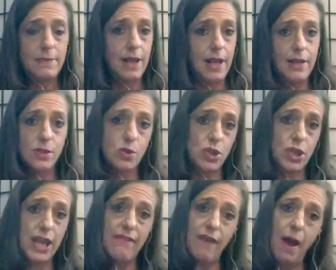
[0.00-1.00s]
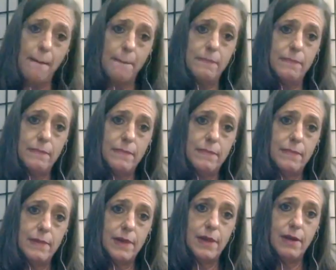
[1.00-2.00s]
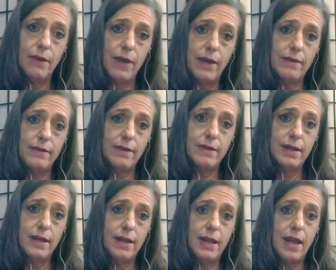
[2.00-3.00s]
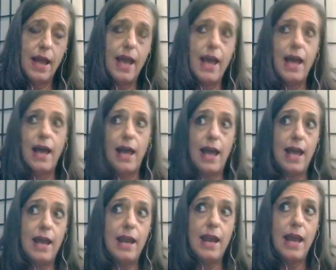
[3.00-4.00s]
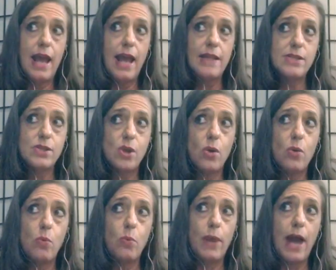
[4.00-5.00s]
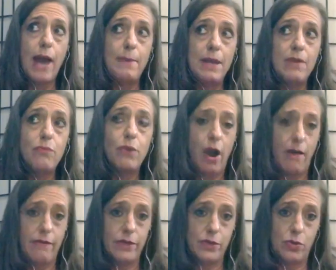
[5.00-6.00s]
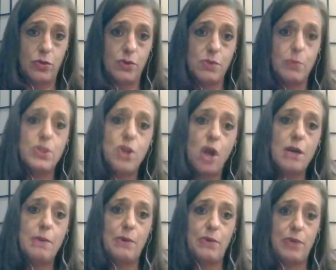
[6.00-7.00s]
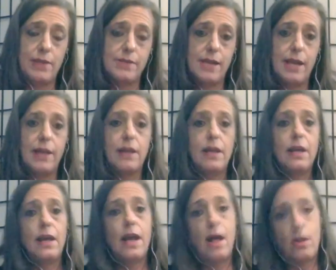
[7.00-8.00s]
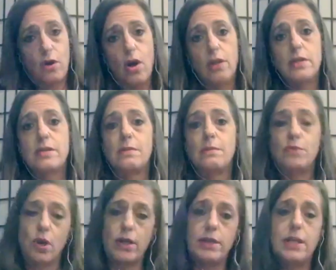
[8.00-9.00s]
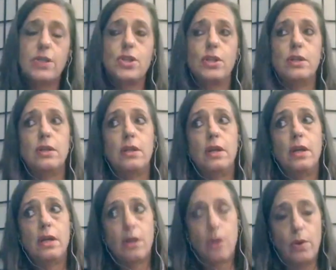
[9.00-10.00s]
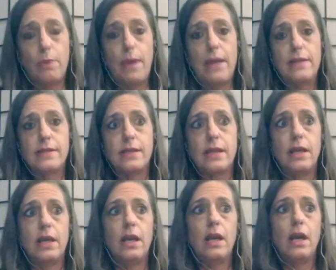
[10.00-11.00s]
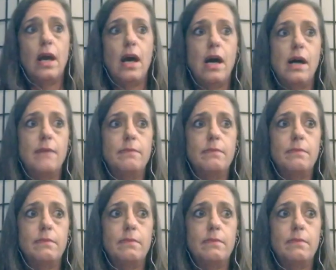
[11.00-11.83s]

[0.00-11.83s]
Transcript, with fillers: And so she gave up, right? Wow. Yeah. And and so when I'm in recovery circles and we talk about things like alcoholism, drug addiction, codependency, um,